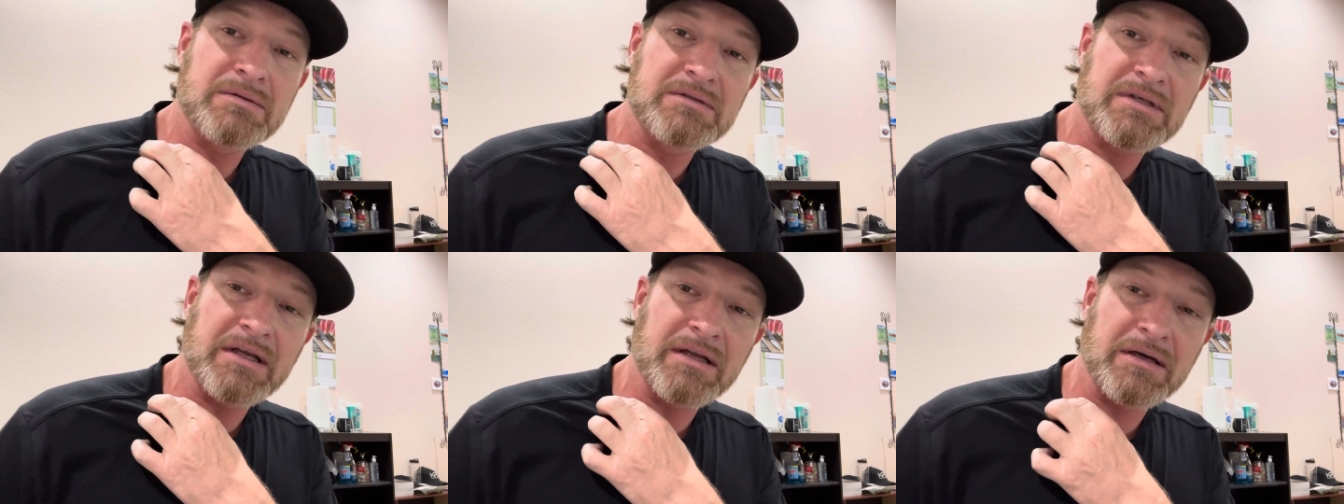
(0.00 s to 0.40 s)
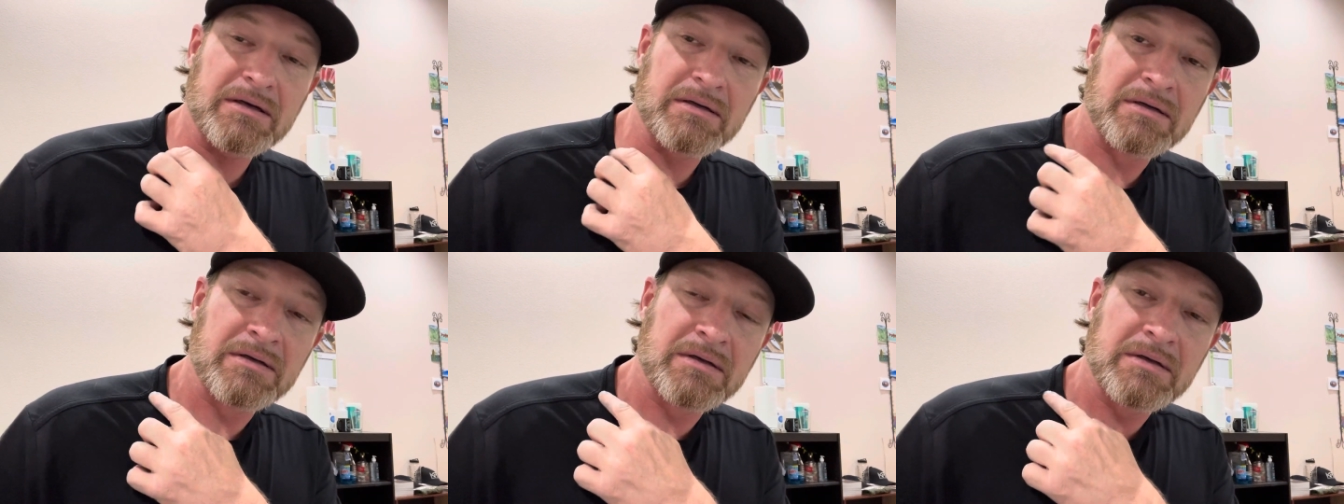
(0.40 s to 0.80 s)
say the
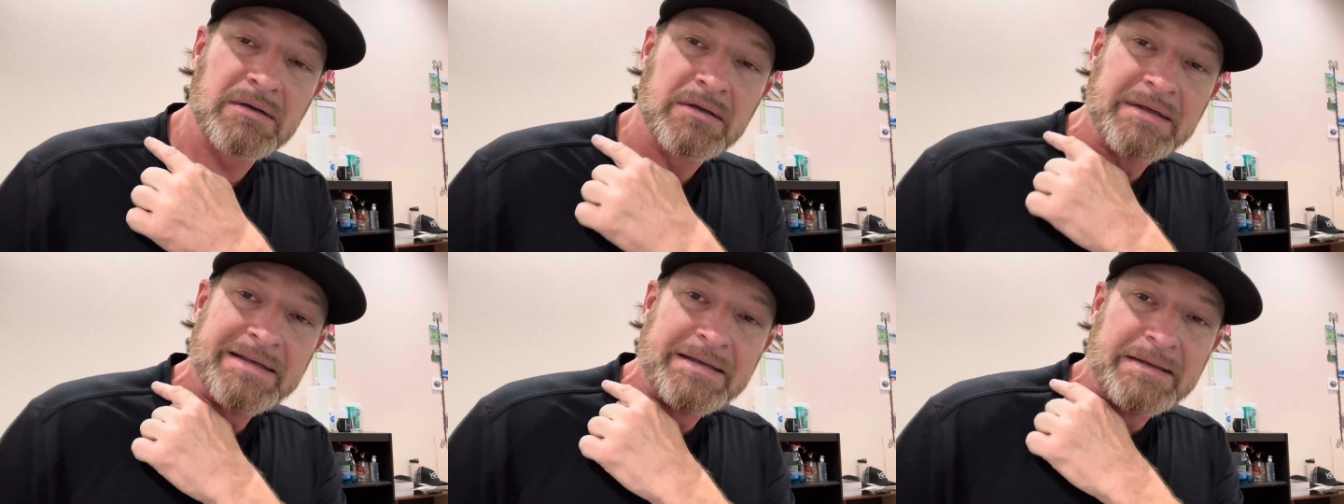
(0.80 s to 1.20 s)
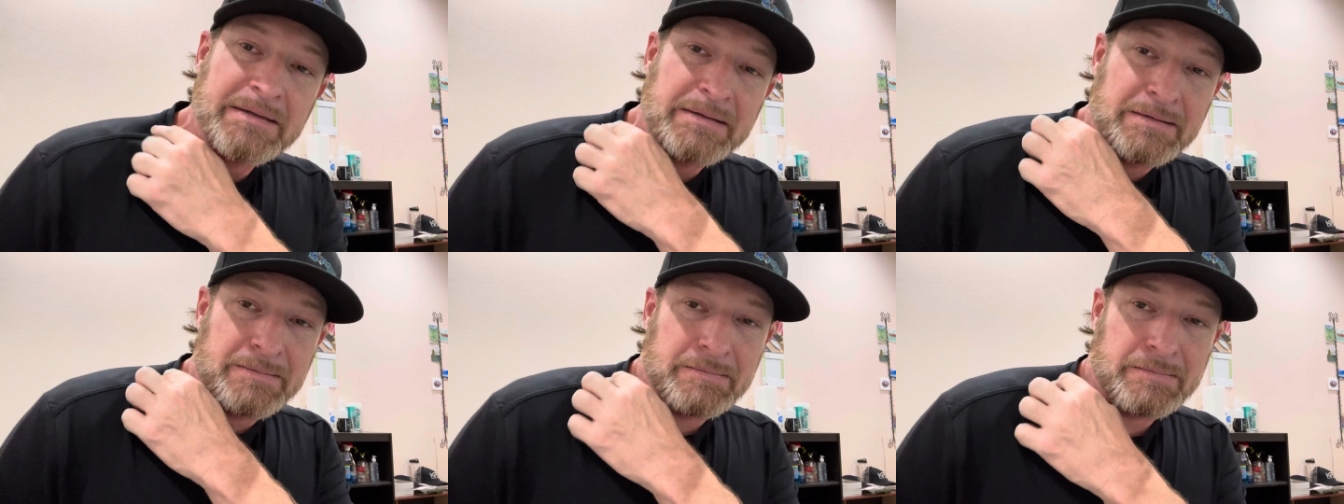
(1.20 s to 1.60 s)

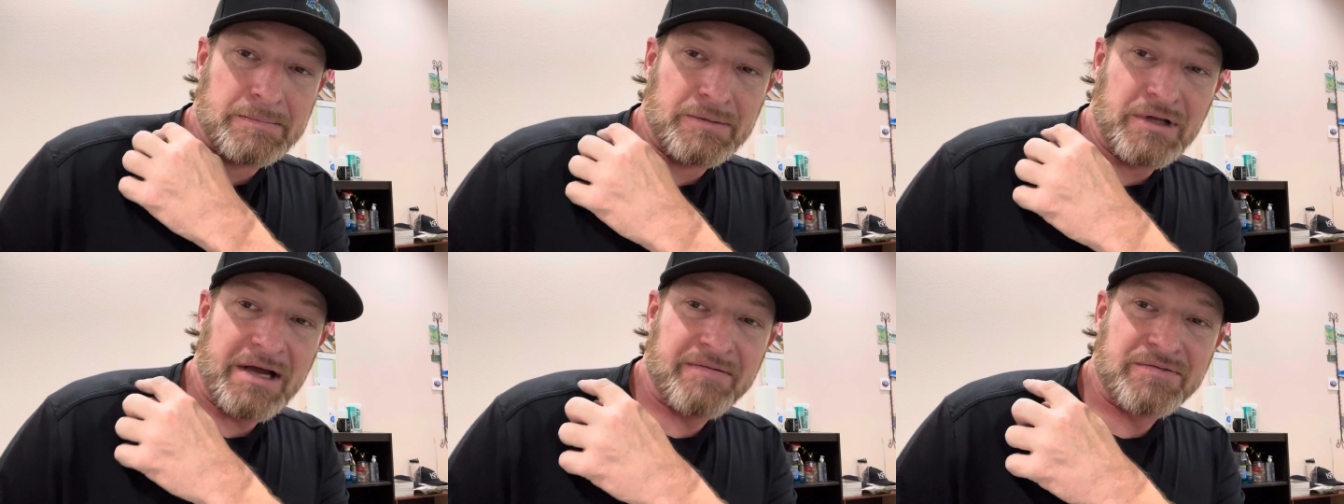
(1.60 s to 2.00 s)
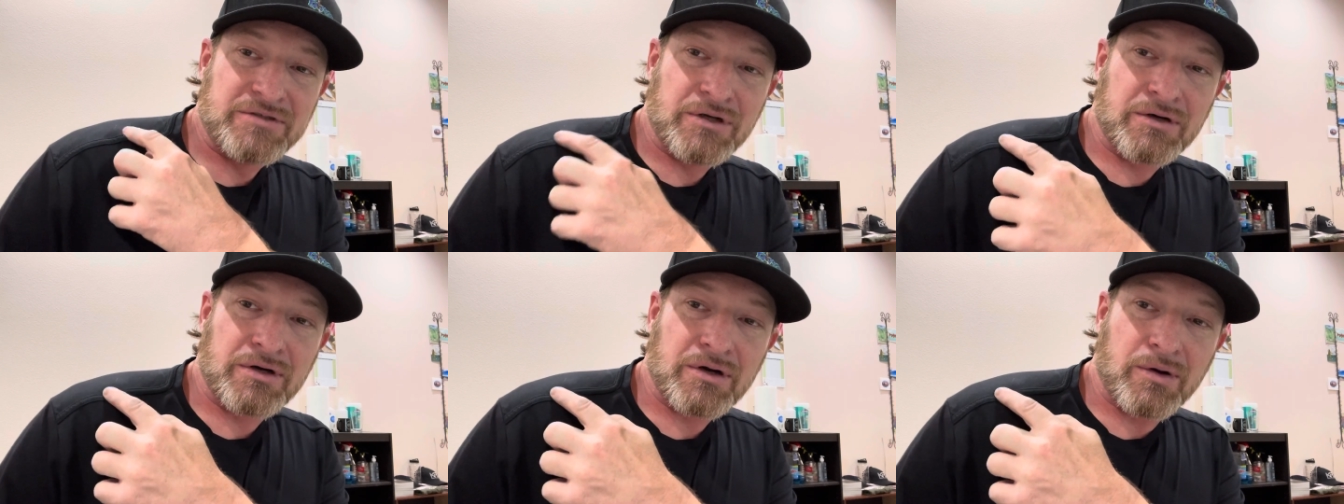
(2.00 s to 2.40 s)
Knife
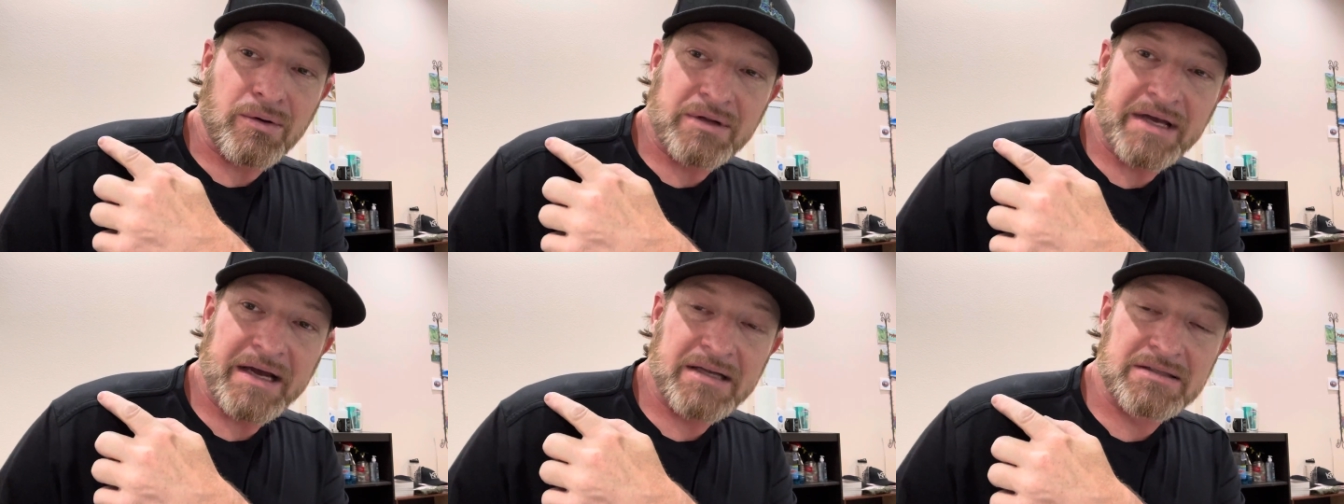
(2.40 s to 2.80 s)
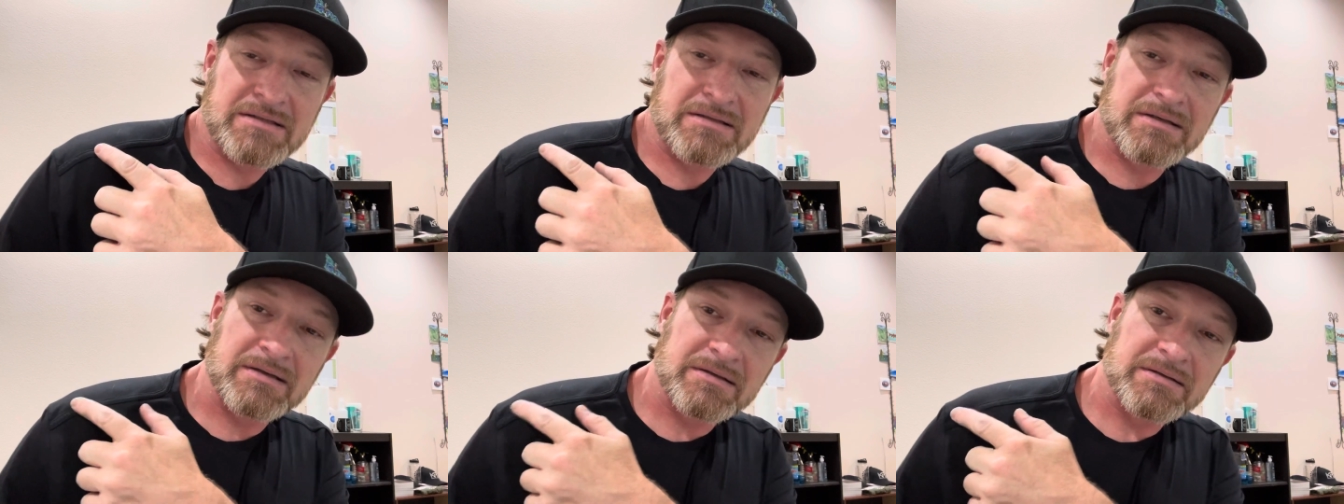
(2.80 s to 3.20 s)
Joker old
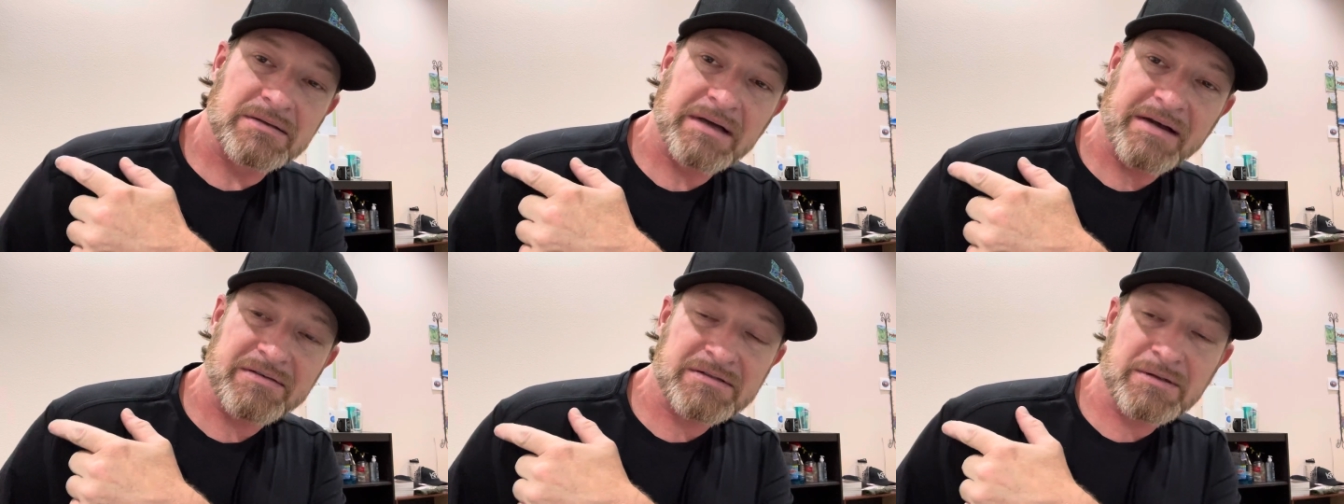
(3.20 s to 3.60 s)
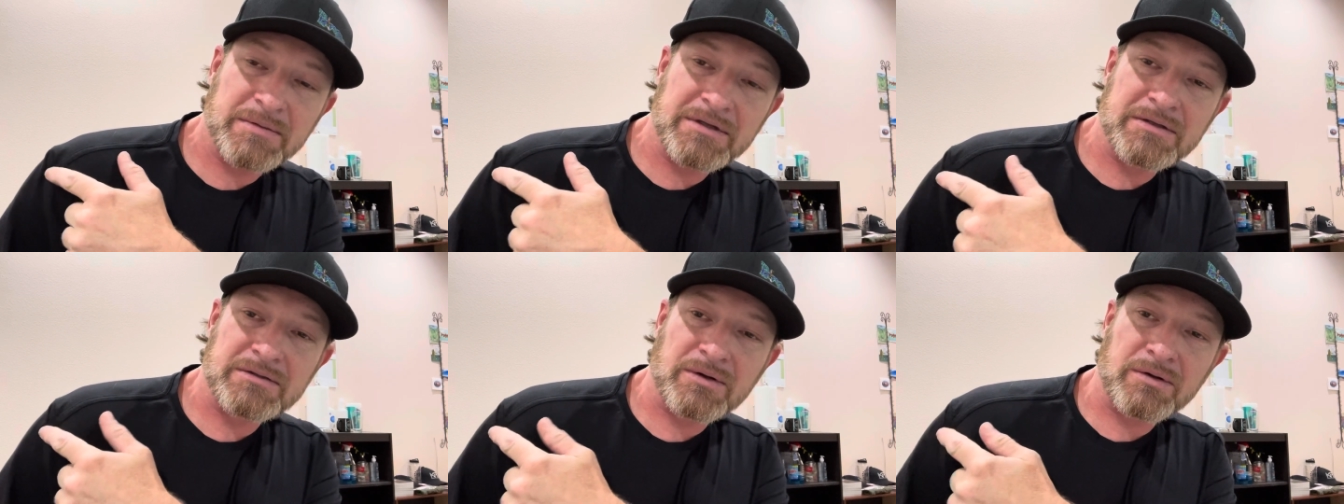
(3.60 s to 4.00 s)
heads have some of
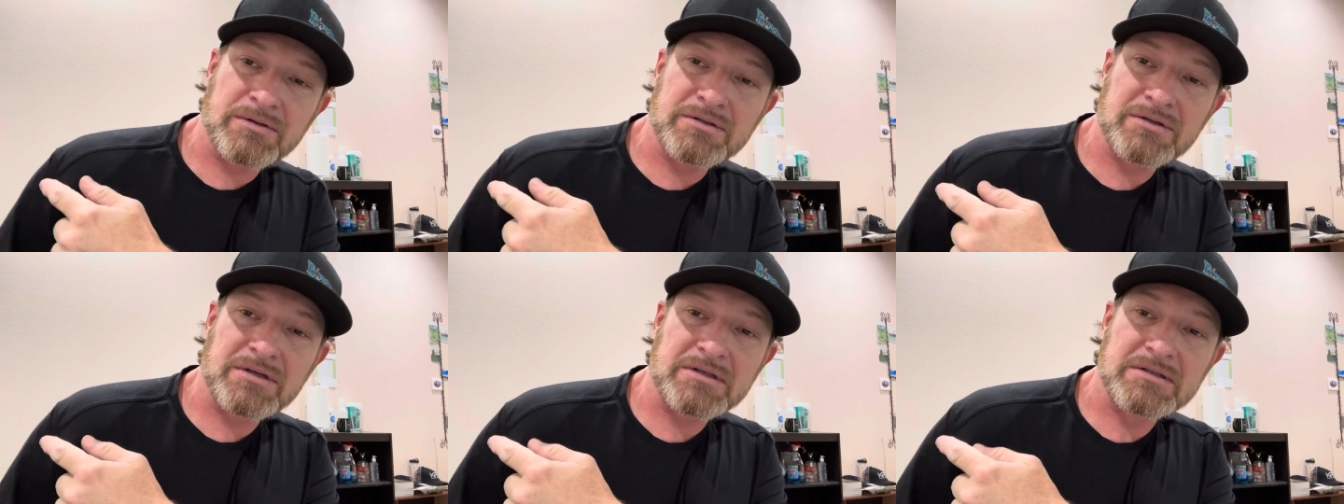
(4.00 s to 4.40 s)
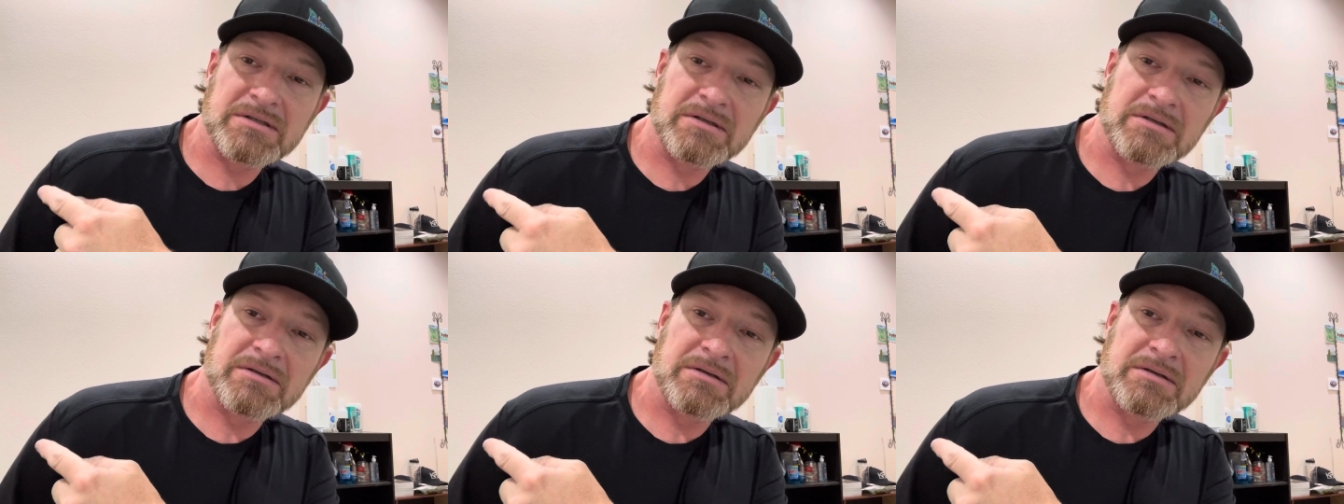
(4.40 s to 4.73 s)
those old shirts.